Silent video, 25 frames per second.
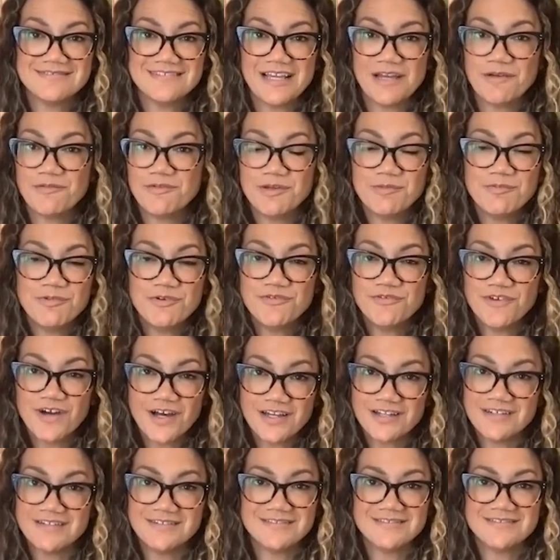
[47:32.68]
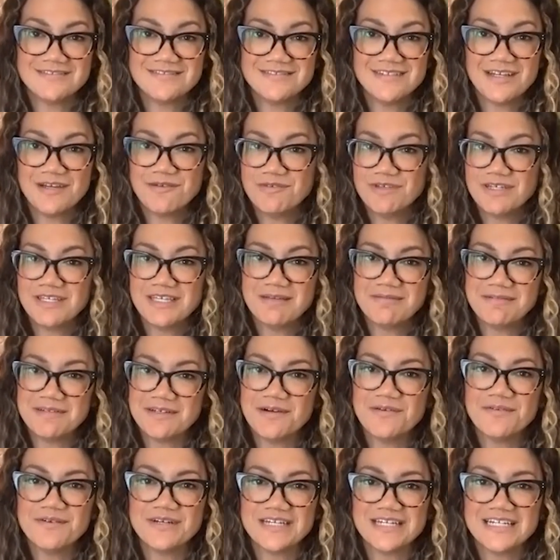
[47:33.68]
And we move on and we keep
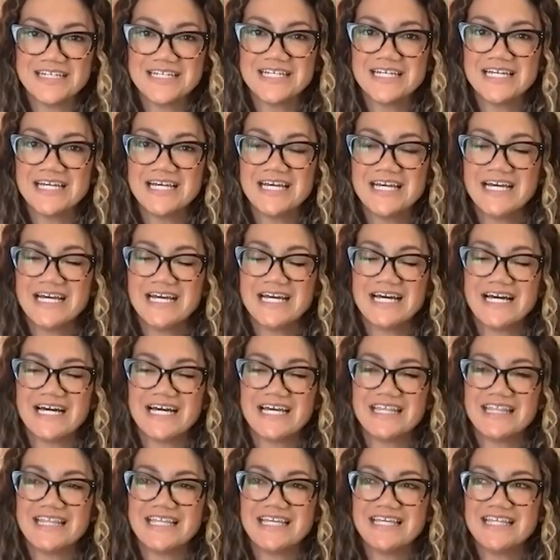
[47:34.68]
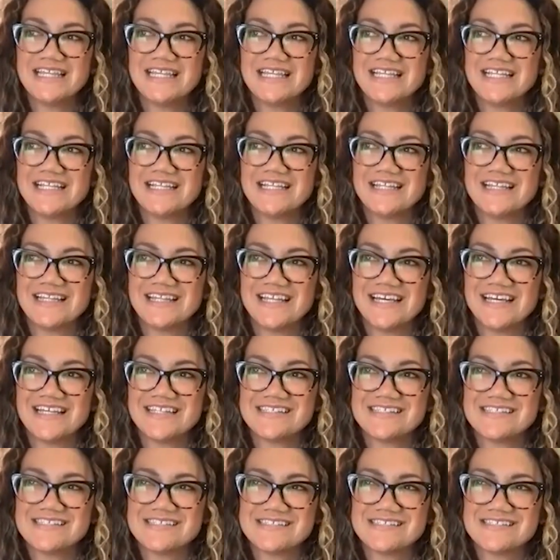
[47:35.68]
going. I think that
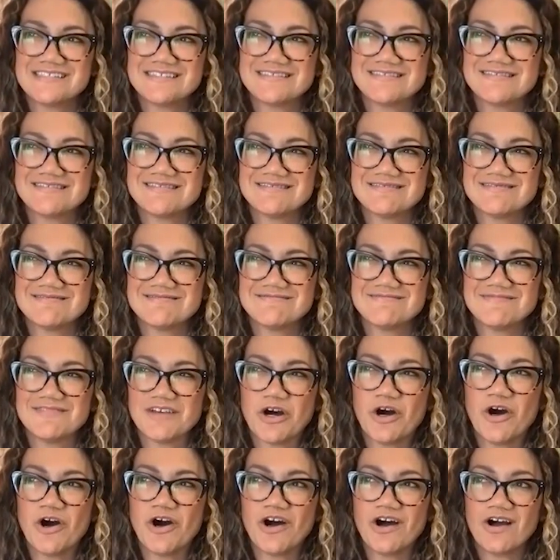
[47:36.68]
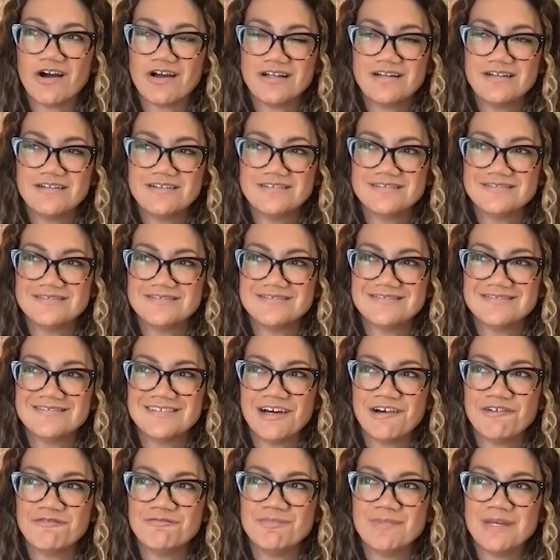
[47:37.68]
that's odd
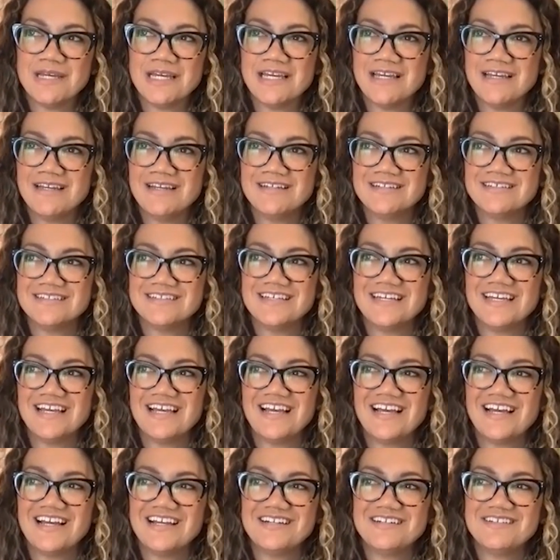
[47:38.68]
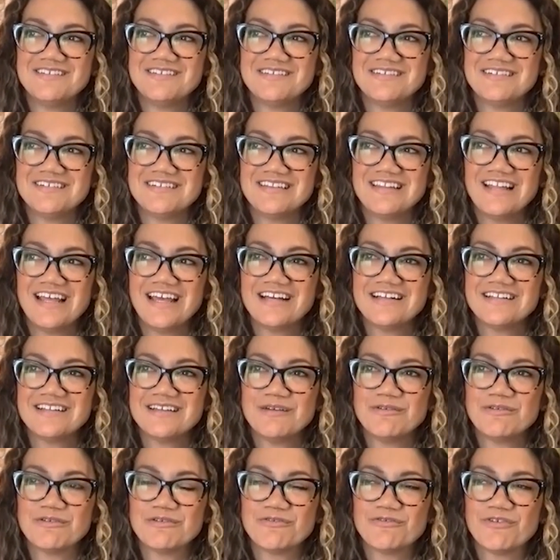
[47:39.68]
of me and
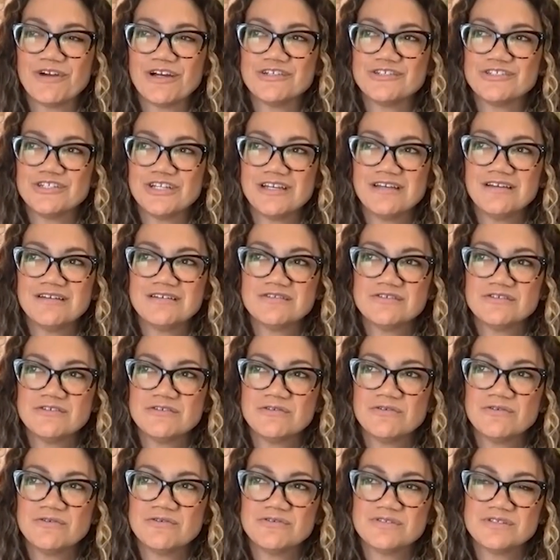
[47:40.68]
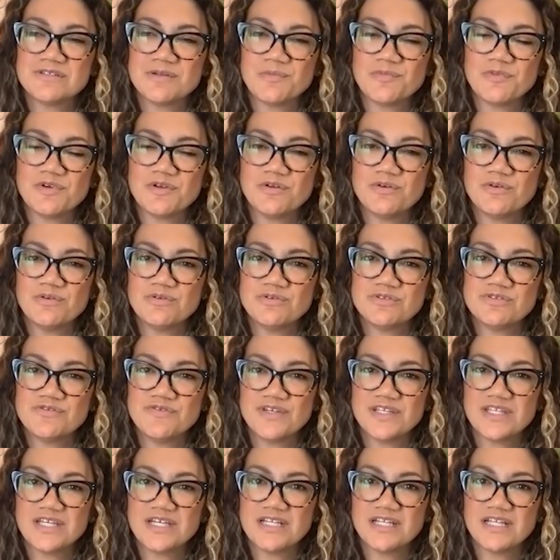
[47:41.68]
likely refreshing to someone who's
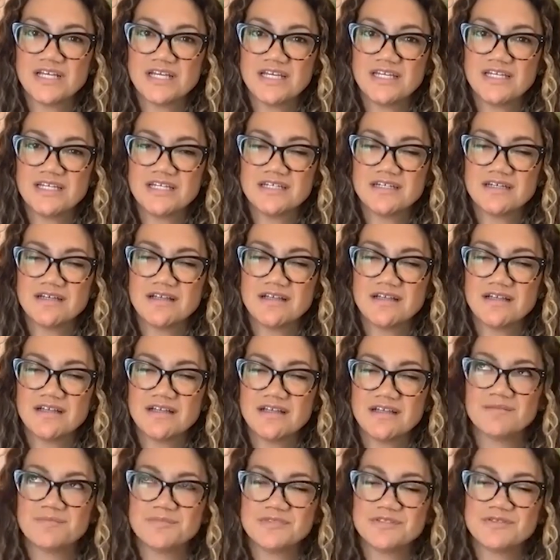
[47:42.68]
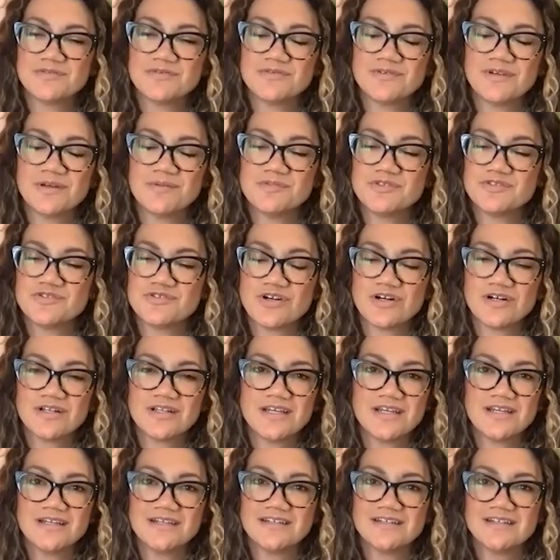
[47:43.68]
feeling like, oh, I'm so I'm
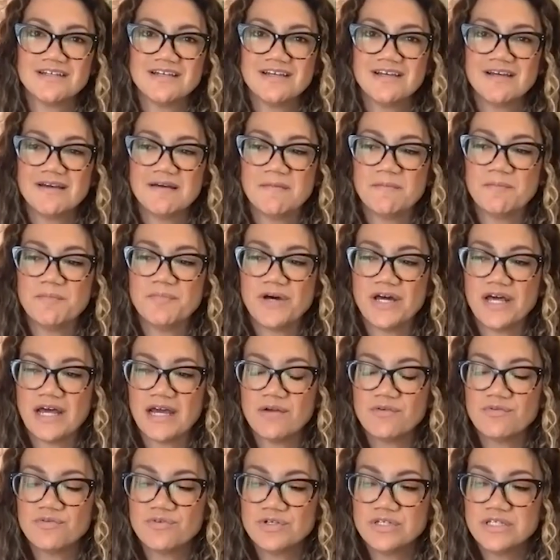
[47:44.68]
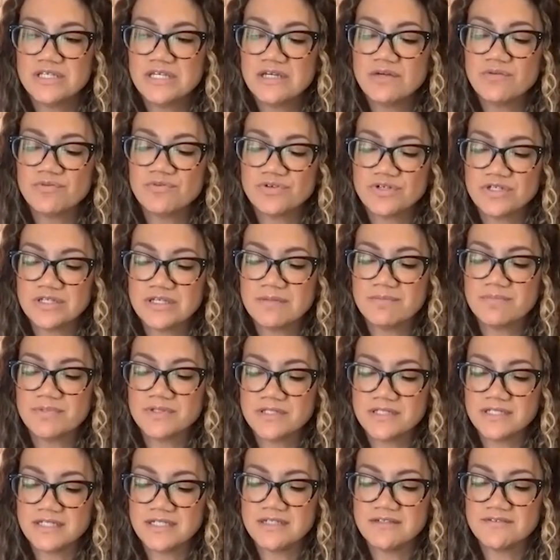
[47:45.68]
struggling. But I really, really
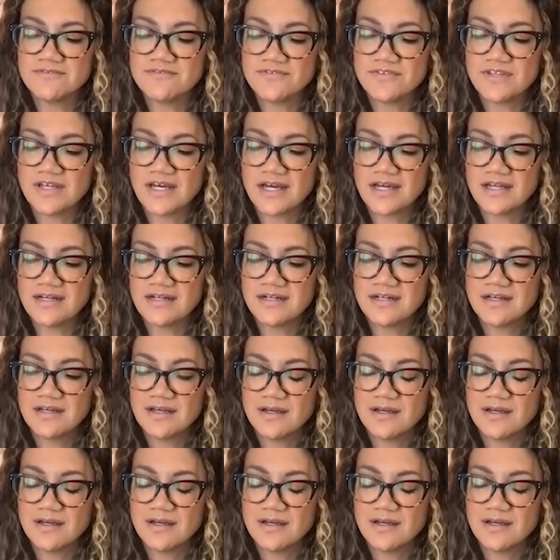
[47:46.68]
believe that